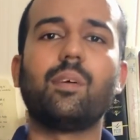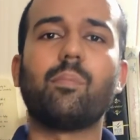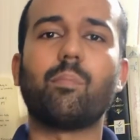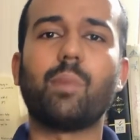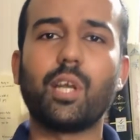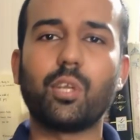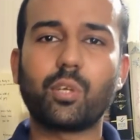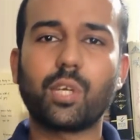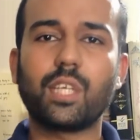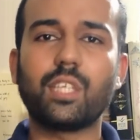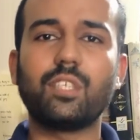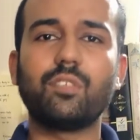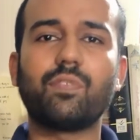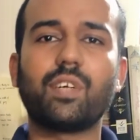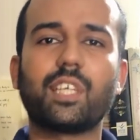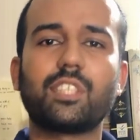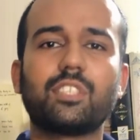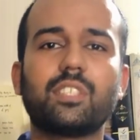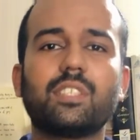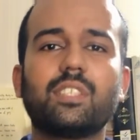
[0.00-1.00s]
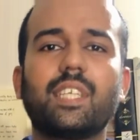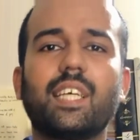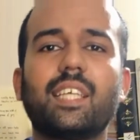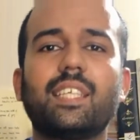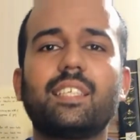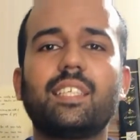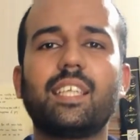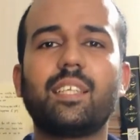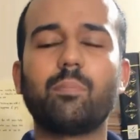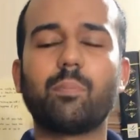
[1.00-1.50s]
myocardial infarction,
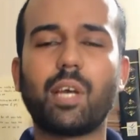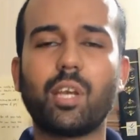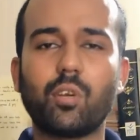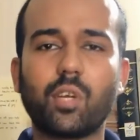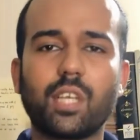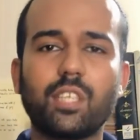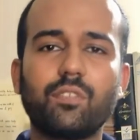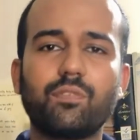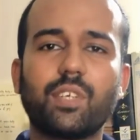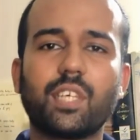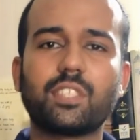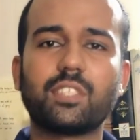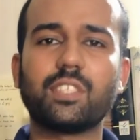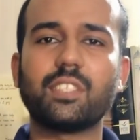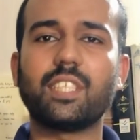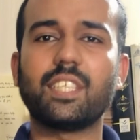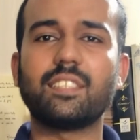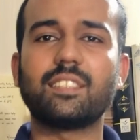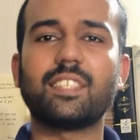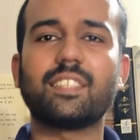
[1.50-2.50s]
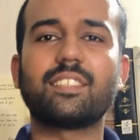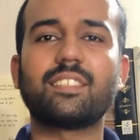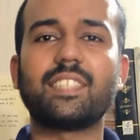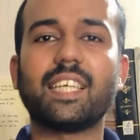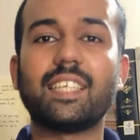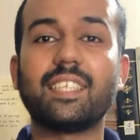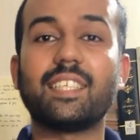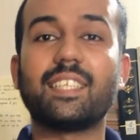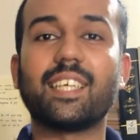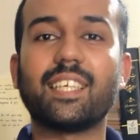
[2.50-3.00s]
that in myocardial infarction there is the
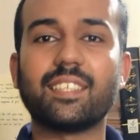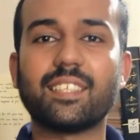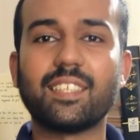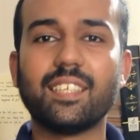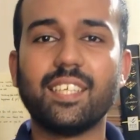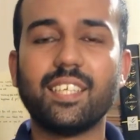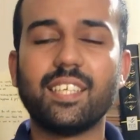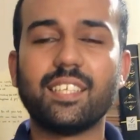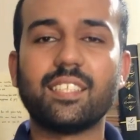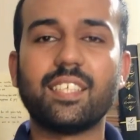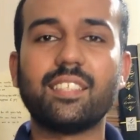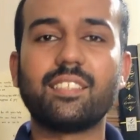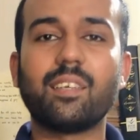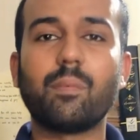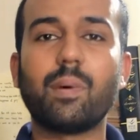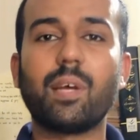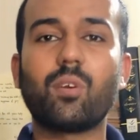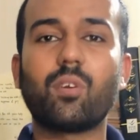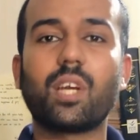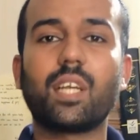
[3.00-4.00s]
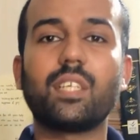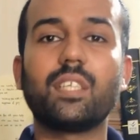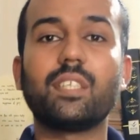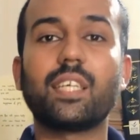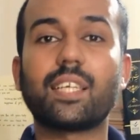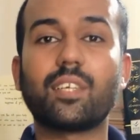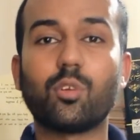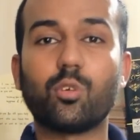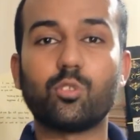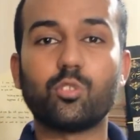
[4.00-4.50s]
cell death, there is a myocardial
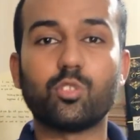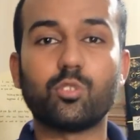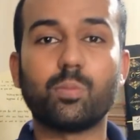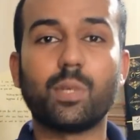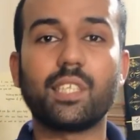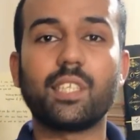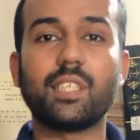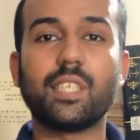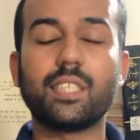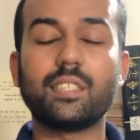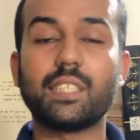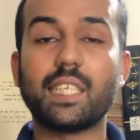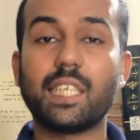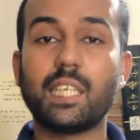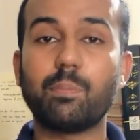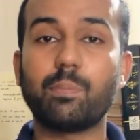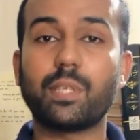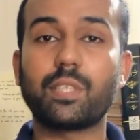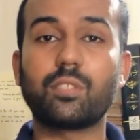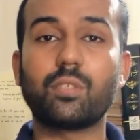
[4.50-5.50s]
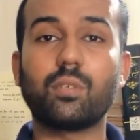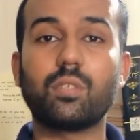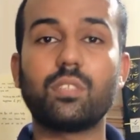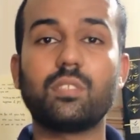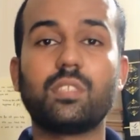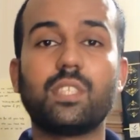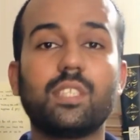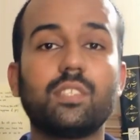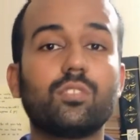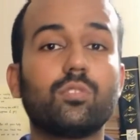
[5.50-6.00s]
necrosis, but in angina
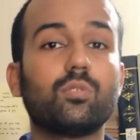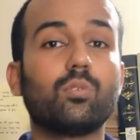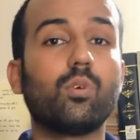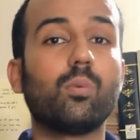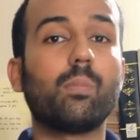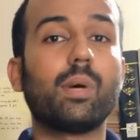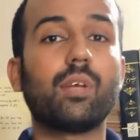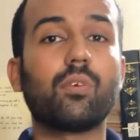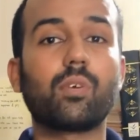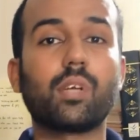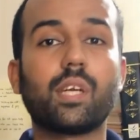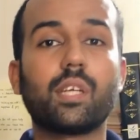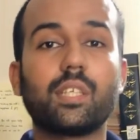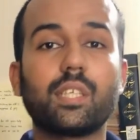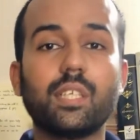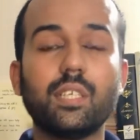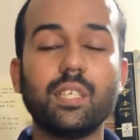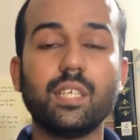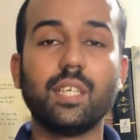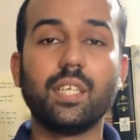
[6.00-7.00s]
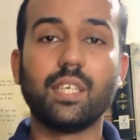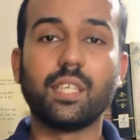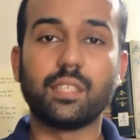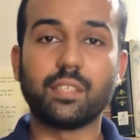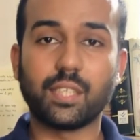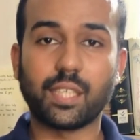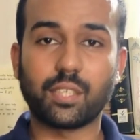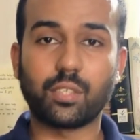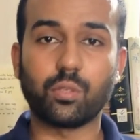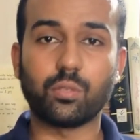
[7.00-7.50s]
pectoris there is no myocardial
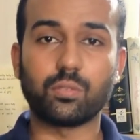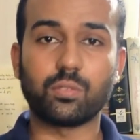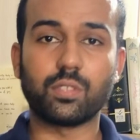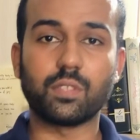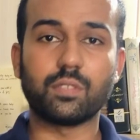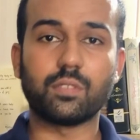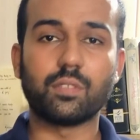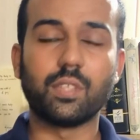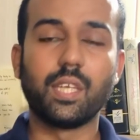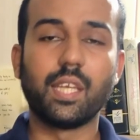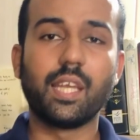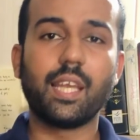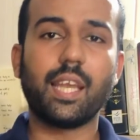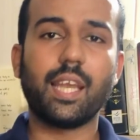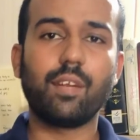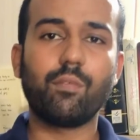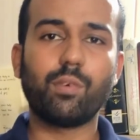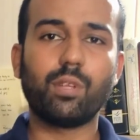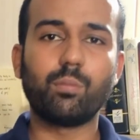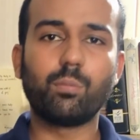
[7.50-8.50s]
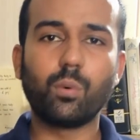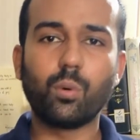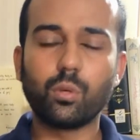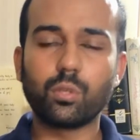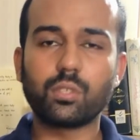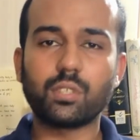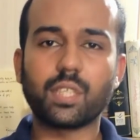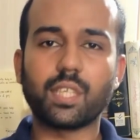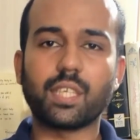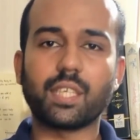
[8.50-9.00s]
necrosis. And one
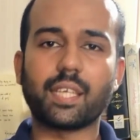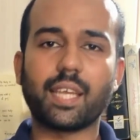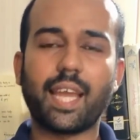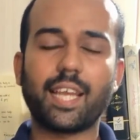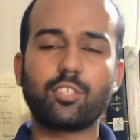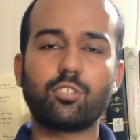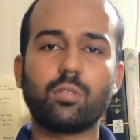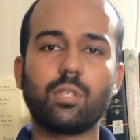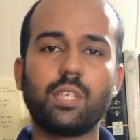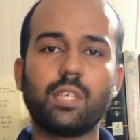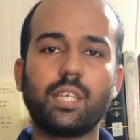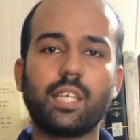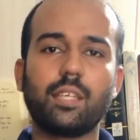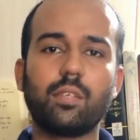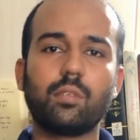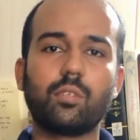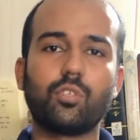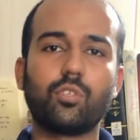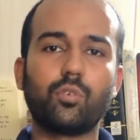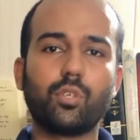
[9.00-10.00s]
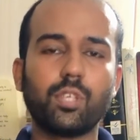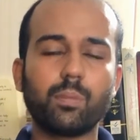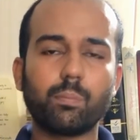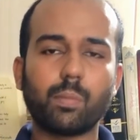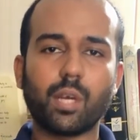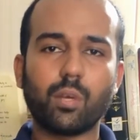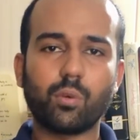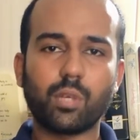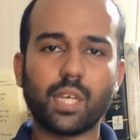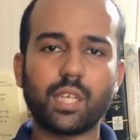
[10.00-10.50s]
more thing, actually in during
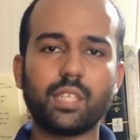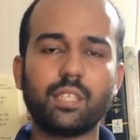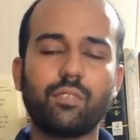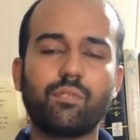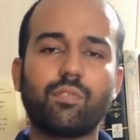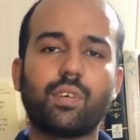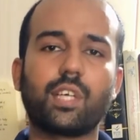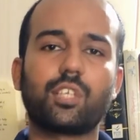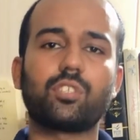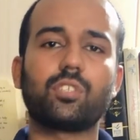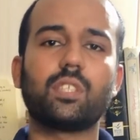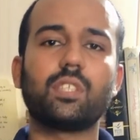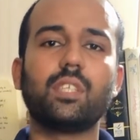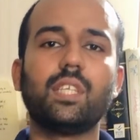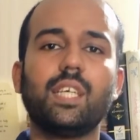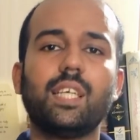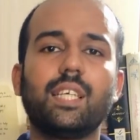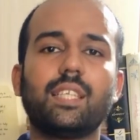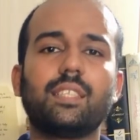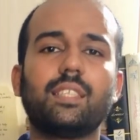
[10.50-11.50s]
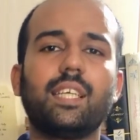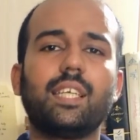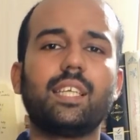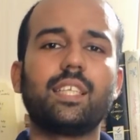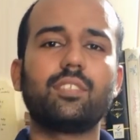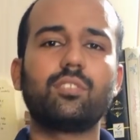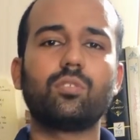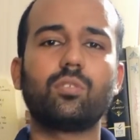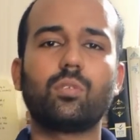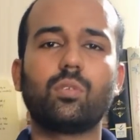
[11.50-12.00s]
myocardial infarction there
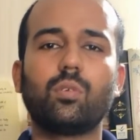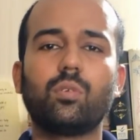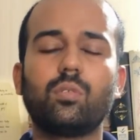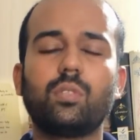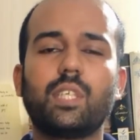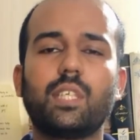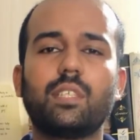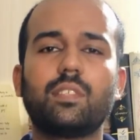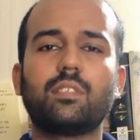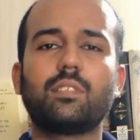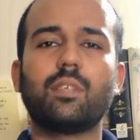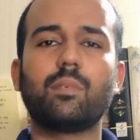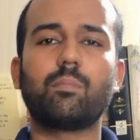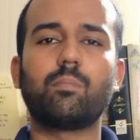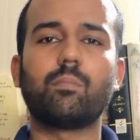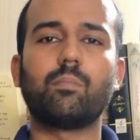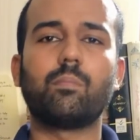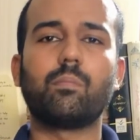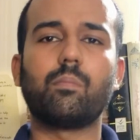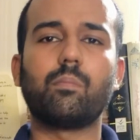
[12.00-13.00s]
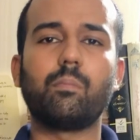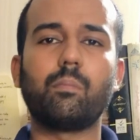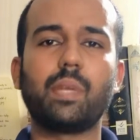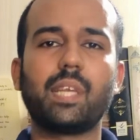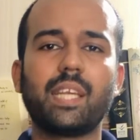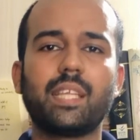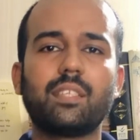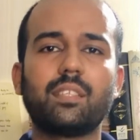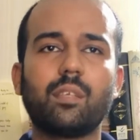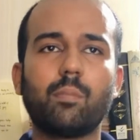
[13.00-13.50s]
is there is the
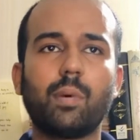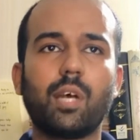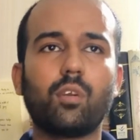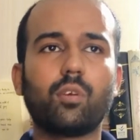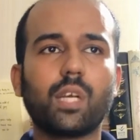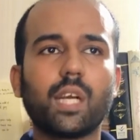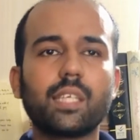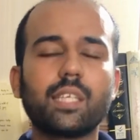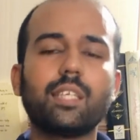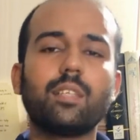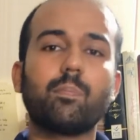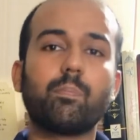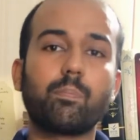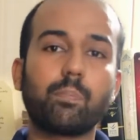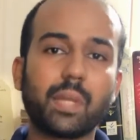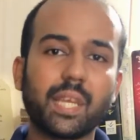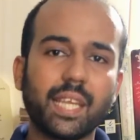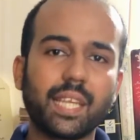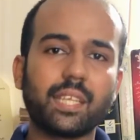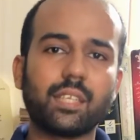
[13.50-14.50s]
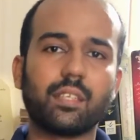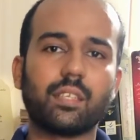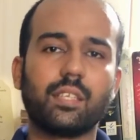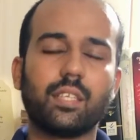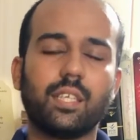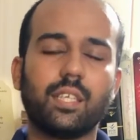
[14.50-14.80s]
myocardial pain